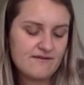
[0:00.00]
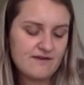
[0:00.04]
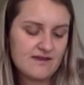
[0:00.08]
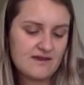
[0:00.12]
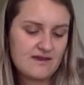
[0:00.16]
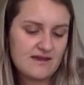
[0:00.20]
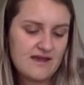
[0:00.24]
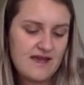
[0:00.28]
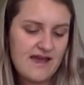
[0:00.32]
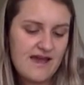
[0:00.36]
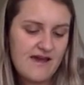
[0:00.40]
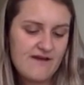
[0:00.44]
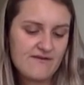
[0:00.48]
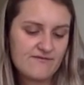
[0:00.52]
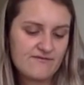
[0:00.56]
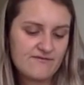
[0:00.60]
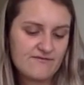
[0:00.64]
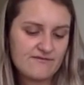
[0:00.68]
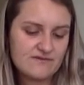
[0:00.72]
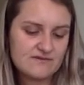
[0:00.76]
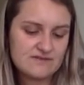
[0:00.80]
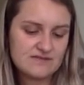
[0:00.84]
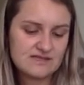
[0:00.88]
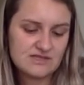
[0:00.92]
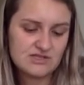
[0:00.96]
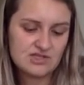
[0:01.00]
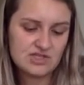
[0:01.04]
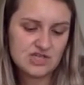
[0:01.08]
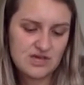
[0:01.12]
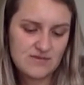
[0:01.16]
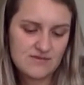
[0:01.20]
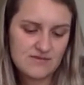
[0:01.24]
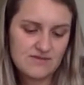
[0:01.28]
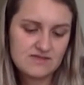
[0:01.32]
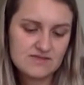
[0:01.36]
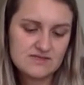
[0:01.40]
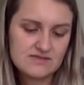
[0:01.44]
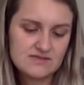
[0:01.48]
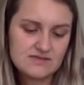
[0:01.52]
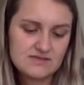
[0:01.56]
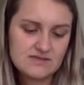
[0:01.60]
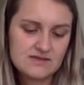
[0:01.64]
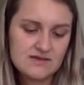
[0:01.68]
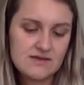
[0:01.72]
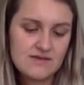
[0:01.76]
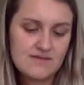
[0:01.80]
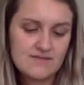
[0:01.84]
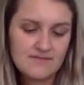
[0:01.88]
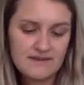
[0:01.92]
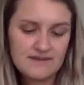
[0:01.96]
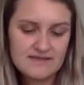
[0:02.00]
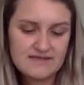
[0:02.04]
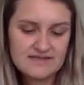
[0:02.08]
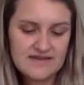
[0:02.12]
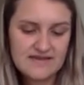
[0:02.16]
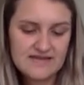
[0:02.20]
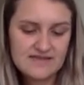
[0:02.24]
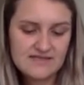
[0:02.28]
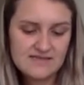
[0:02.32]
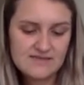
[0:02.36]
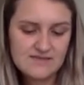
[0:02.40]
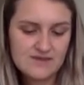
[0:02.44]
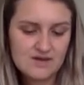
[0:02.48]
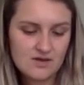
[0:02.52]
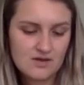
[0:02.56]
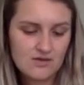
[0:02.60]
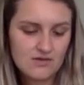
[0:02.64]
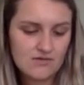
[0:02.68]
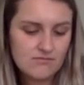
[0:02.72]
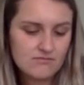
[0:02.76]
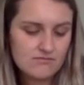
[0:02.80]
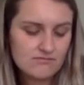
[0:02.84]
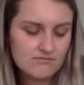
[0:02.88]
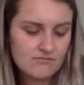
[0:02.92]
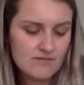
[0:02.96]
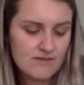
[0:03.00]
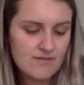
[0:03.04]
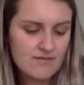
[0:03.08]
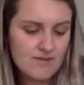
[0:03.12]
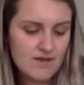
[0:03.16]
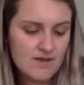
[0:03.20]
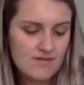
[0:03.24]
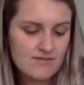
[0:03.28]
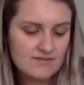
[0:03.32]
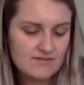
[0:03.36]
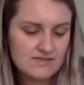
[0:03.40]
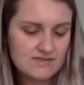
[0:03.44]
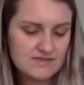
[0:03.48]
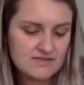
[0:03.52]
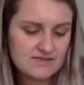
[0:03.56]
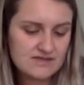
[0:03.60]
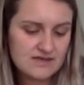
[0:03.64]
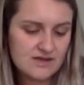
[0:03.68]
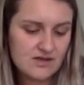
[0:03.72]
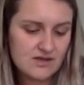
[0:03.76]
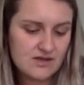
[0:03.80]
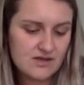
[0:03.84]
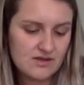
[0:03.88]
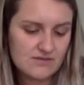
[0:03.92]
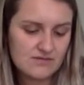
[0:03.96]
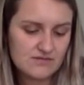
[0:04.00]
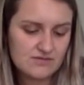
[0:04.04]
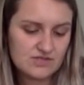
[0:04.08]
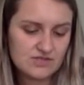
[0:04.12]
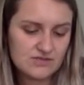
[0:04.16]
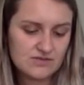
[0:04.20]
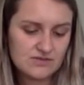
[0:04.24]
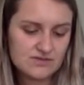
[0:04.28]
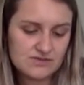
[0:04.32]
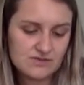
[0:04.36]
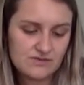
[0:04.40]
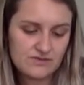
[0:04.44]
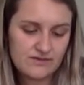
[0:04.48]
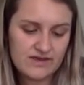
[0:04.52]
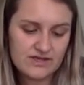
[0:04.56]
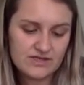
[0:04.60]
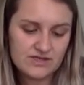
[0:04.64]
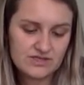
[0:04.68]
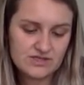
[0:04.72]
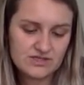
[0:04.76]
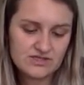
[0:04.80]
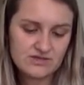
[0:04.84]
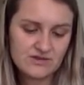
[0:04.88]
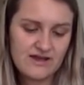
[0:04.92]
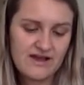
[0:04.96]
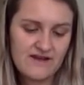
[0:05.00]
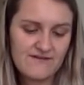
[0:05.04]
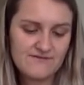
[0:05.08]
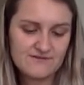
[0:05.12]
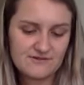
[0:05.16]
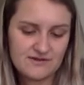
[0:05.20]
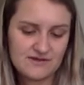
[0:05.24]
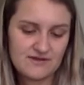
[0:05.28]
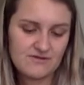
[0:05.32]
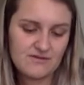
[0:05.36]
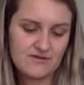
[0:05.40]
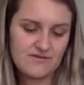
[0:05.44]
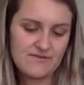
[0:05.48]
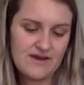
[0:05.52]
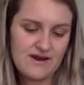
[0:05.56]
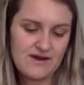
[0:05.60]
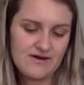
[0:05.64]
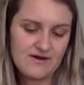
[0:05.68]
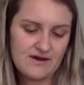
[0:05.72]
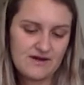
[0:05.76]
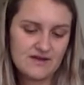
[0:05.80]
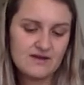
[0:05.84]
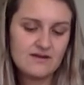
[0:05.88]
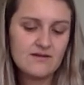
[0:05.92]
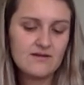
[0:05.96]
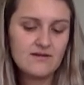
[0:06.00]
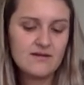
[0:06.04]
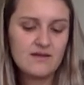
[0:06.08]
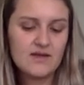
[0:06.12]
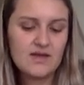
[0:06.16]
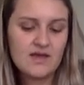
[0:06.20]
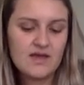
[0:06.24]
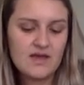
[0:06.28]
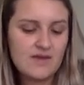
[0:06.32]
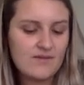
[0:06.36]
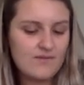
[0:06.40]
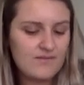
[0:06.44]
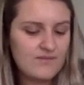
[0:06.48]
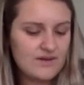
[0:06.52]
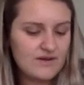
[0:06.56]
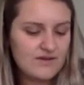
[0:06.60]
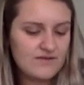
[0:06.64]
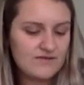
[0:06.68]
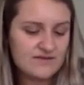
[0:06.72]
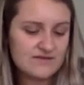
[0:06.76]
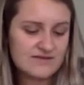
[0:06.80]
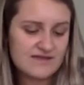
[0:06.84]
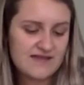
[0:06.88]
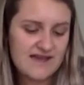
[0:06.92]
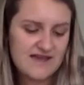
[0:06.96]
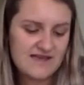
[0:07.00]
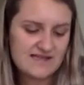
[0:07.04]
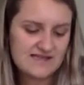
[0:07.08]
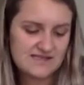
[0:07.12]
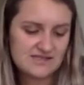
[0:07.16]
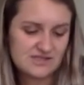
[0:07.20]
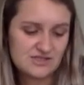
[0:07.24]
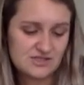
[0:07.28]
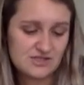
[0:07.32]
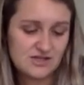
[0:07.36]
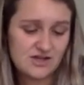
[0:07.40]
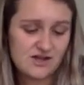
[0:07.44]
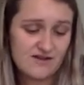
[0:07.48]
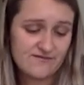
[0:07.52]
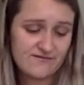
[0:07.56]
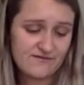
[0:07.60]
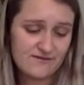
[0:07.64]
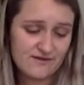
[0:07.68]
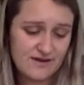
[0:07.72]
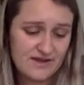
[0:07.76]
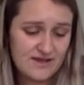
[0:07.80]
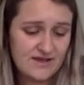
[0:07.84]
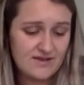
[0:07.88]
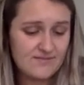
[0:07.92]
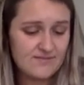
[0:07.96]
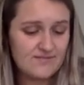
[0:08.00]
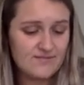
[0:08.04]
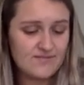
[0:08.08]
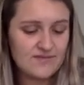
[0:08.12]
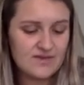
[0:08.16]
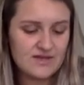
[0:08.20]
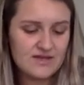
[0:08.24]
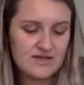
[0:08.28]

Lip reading: and half, said Seamus. My dad's a muggle. My mom didn't tell him she was a witch till after they were married. Bit of a nasty shock for him.